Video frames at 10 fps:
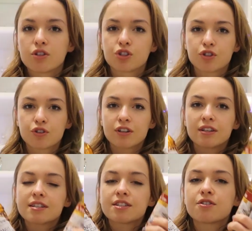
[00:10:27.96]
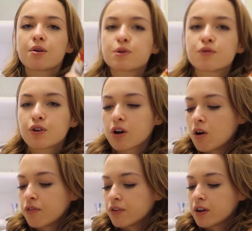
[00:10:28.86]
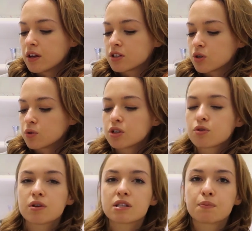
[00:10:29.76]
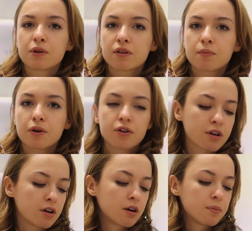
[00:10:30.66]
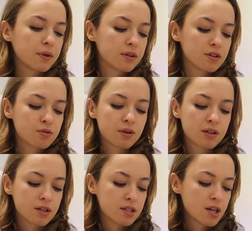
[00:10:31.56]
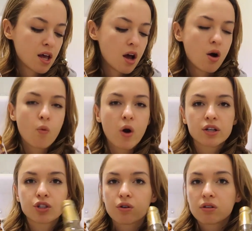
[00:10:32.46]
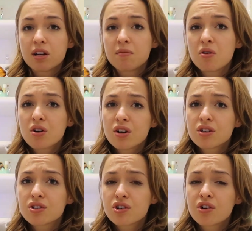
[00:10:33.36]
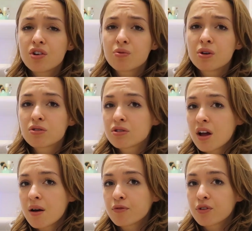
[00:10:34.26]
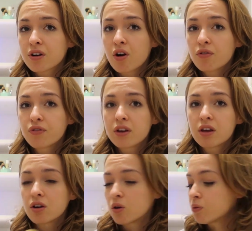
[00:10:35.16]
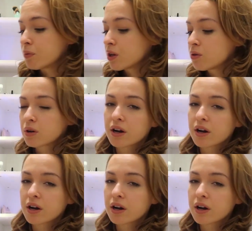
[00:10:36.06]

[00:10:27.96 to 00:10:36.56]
sugarless syrups for coffee. So this one's peanut butter cup and this one is white chocolate mocha so we use them for coffee oatmeal